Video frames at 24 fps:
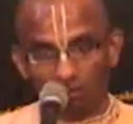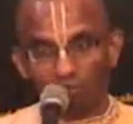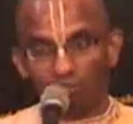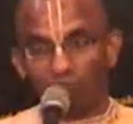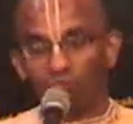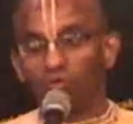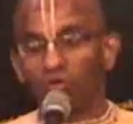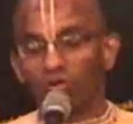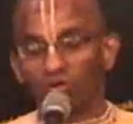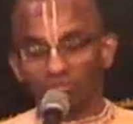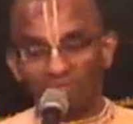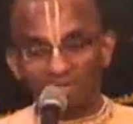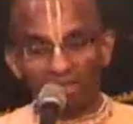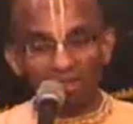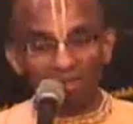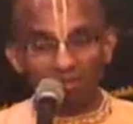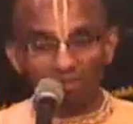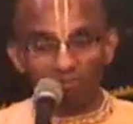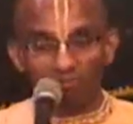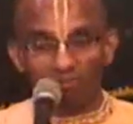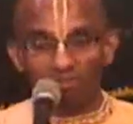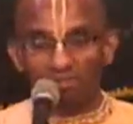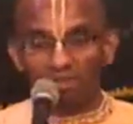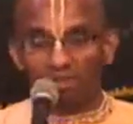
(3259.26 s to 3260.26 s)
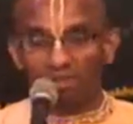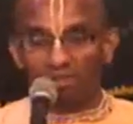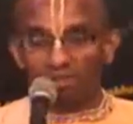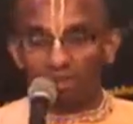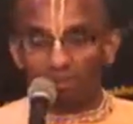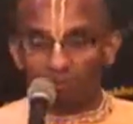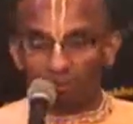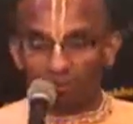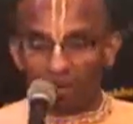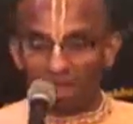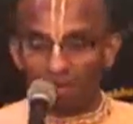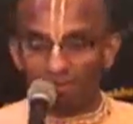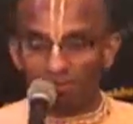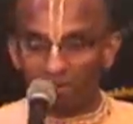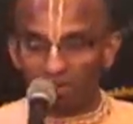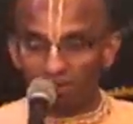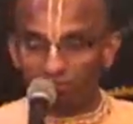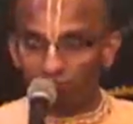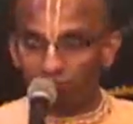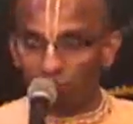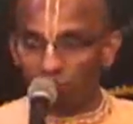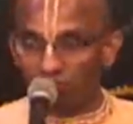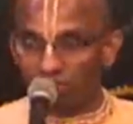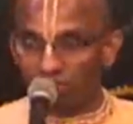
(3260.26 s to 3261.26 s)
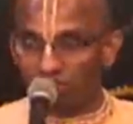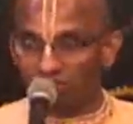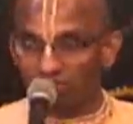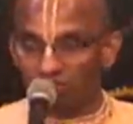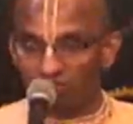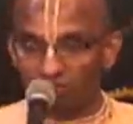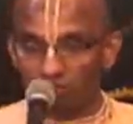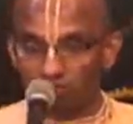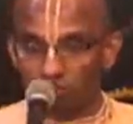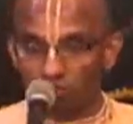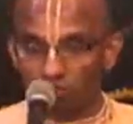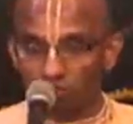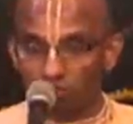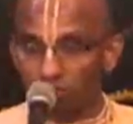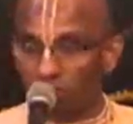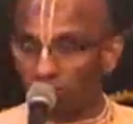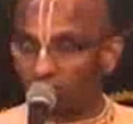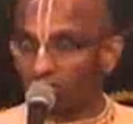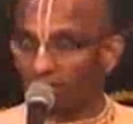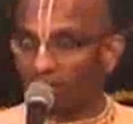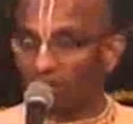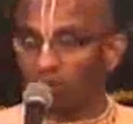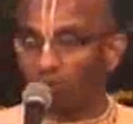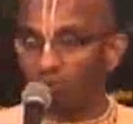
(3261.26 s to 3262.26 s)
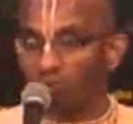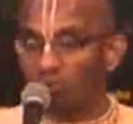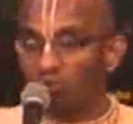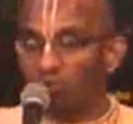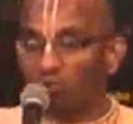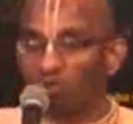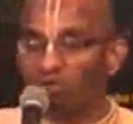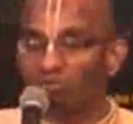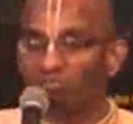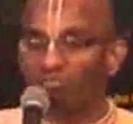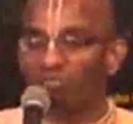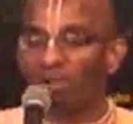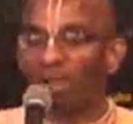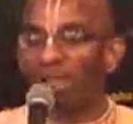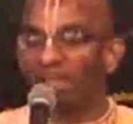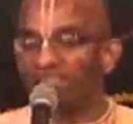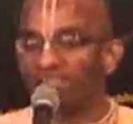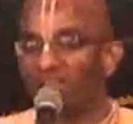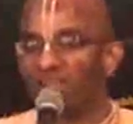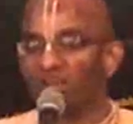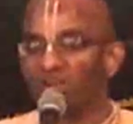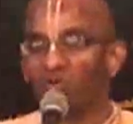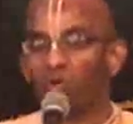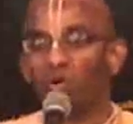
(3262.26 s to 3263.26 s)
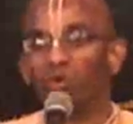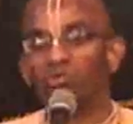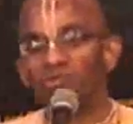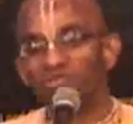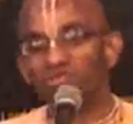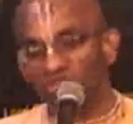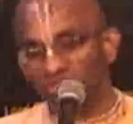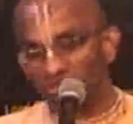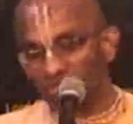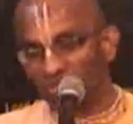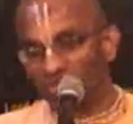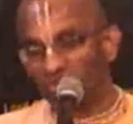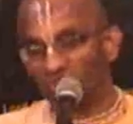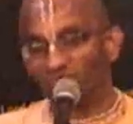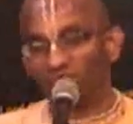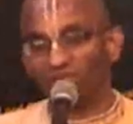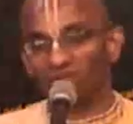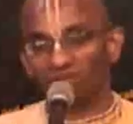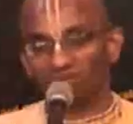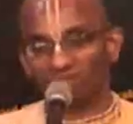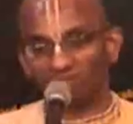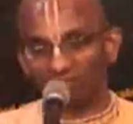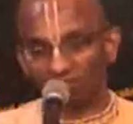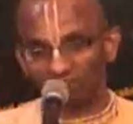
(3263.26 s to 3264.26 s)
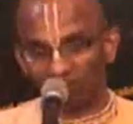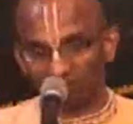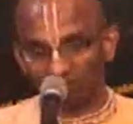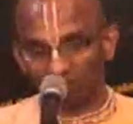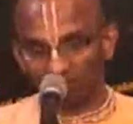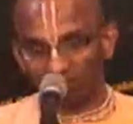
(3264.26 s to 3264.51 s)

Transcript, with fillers: For them, the primary focus is to try to purify their consciousness further.